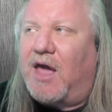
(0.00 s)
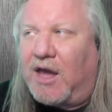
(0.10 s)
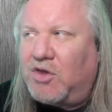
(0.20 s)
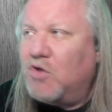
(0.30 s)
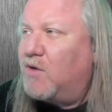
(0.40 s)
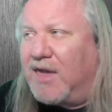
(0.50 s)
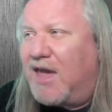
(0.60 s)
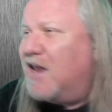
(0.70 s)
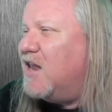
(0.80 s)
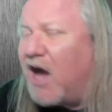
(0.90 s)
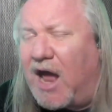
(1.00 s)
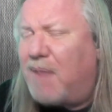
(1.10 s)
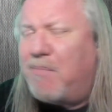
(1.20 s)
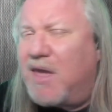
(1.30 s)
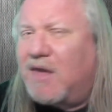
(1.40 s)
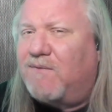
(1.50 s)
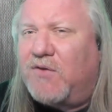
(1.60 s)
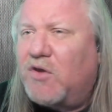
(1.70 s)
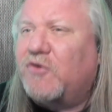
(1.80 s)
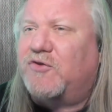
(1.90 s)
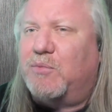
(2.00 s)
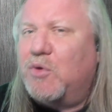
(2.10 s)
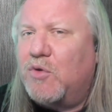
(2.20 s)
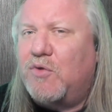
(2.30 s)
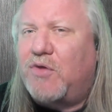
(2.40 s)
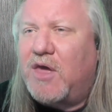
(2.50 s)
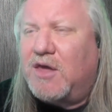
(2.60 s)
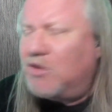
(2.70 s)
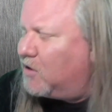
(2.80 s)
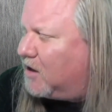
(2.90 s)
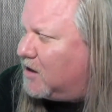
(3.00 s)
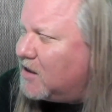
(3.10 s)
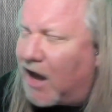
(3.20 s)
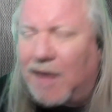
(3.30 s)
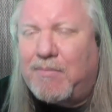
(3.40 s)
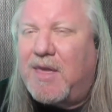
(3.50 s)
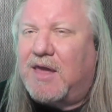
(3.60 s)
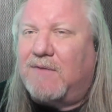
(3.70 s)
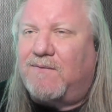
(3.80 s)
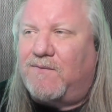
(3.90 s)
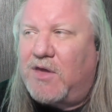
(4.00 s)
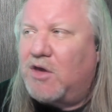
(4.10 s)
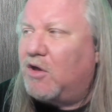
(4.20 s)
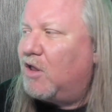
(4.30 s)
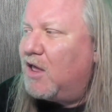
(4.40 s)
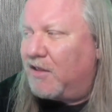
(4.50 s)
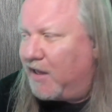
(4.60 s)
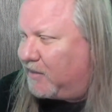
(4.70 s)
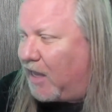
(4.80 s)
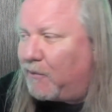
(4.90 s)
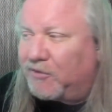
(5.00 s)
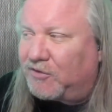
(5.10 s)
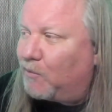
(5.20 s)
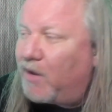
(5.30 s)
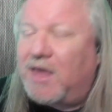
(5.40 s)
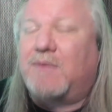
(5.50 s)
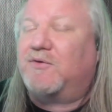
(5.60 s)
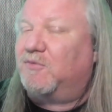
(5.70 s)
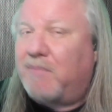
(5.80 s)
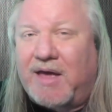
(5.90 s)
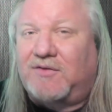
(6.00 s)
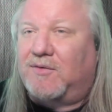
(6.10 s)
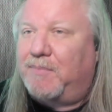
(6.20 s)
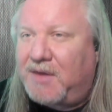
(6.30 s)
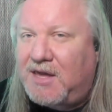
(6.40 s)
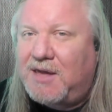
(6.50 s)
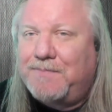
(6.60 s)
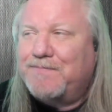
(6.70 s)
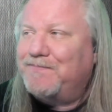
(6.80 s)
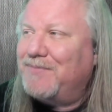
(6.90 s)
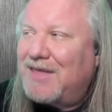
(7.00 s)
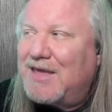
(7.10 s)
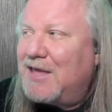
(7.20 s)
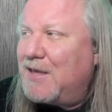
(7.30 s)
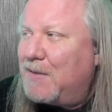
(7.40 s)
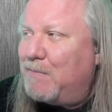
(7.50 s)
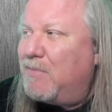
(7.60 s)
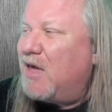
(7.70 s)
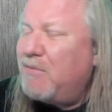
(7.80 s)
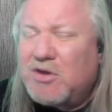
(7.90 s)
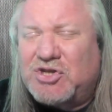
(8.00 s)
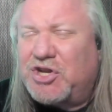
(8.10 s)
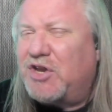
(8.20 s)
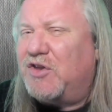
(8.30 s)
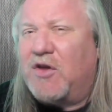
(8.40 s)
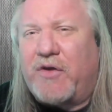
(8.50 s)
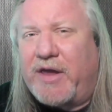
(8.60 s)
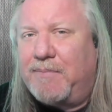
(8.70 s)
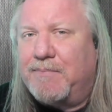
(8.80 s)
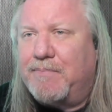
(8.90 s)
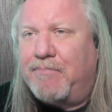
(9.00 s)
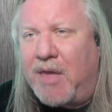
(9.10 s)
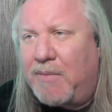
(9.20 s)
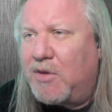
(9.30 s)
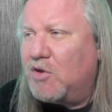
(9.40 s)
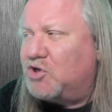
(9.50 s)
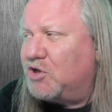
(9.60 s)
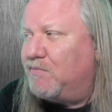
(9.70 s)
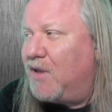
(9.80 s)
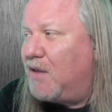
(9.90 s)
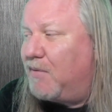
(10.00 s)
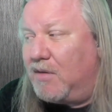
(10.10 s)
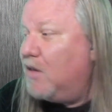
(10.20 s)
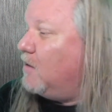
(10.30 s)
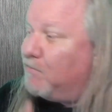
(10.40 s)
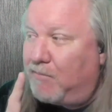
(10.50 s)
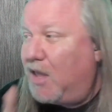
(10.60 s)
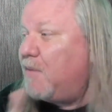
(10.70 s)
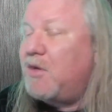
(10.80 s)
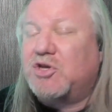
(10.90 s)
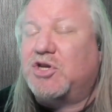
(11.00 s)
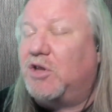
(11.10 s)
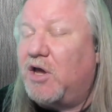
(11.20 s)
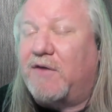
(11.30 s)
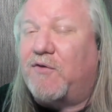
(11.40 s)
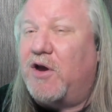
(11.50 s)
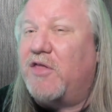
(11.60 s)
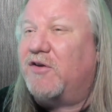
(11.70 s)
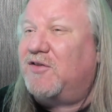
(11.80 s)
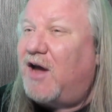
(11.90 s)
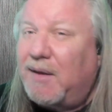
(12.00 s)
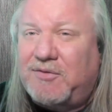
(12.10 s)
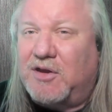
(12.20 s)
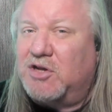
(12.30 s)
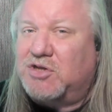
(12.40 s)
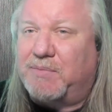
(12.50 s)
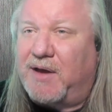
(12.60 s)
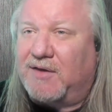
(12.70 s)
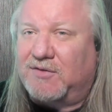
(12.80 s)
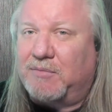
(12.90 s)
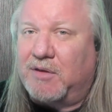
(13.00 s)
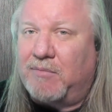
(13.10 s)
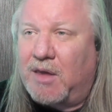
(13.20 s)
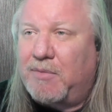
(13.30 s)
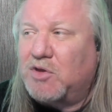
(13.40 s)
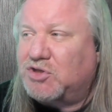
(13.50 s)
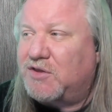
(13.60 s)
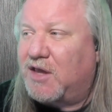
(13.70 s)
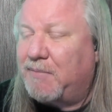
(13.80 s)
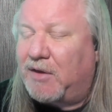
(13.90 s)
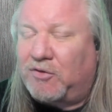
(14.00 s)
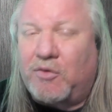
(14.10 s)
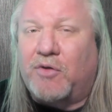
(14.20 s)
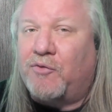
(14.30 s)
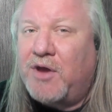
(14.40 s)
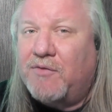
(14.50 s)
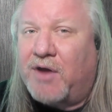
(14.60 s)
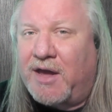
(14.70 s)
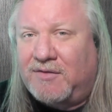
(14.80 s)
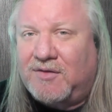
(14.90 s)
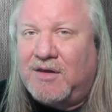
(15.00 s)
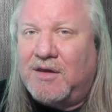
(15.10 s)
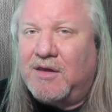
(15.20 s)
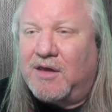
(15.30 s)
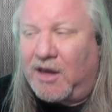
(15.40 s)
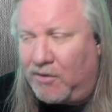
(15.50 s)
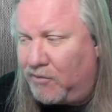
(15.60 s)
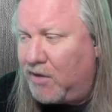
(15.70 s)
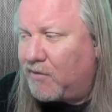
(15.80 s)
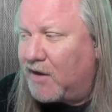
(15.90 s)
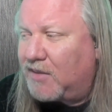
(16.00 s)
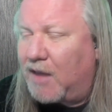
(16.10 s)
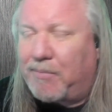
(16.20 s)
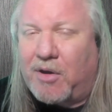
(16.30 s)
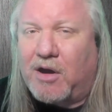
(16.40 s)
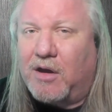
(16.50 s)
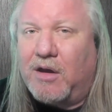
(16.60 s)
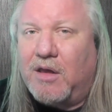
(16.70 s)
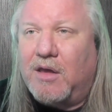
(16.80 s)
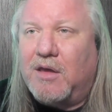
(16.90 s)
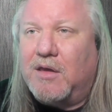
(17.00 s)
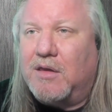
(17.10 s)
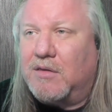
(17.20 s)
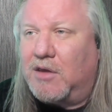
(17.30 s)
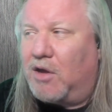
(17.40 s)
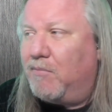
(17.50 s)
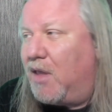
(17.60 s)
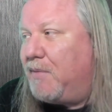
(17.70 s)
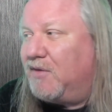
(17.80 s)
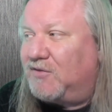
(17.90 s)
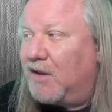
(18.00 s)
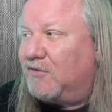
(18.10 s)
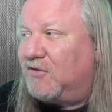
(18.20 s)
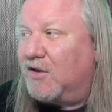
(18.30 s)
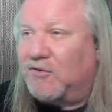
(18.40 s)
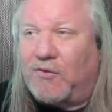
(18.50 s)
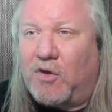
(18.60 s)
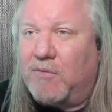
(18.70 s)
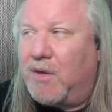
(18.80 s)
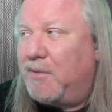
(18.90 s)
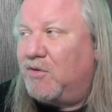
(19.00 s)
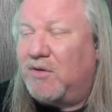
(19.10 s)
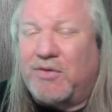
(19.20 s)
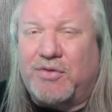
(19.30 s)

and you cannot make it feel smooth, you cannot make it feel like that was the way it was meant to be, maybe you shouldn't do it. Maybe you should look for another time signature possibly. Maybe you should think about doing a rewrite and rewrite that part. You know, maybe instead of 6-4, maybe do it in